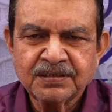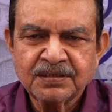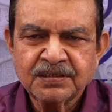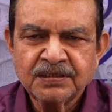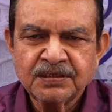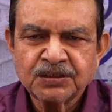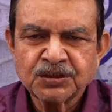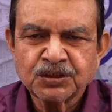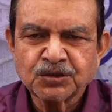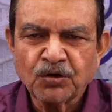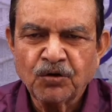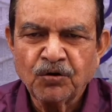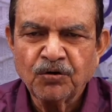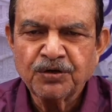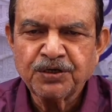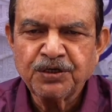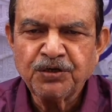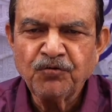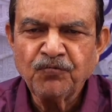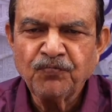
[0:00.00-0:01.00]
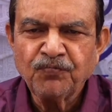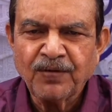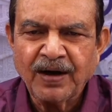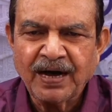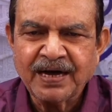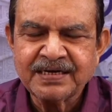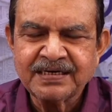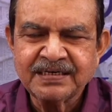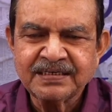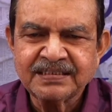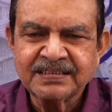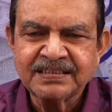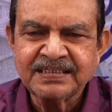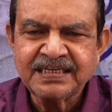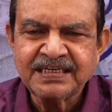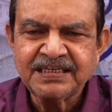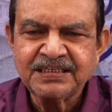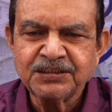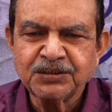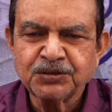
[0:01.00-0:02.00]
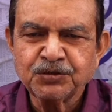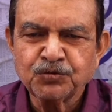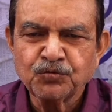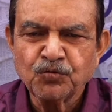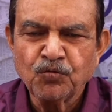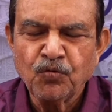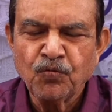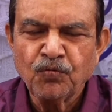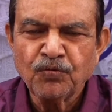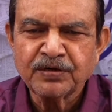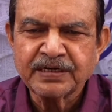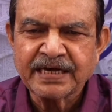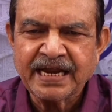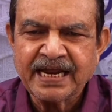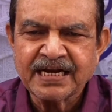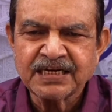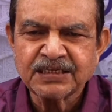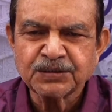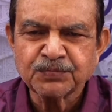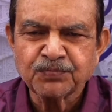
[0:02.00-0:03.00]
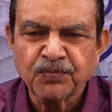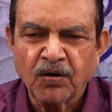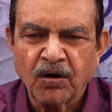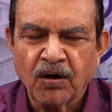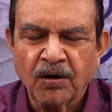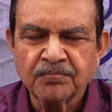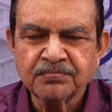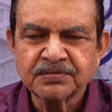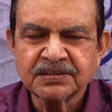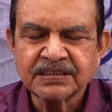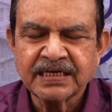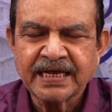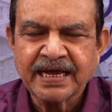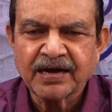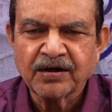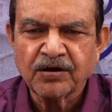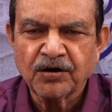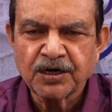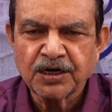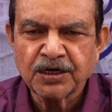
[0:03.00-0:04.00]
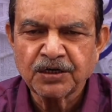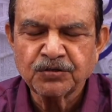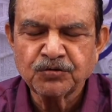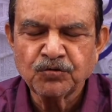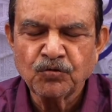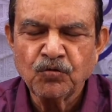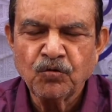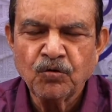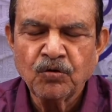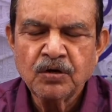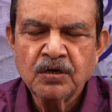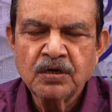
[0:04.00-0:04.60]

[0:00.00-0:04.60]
So you find these two tense forms according to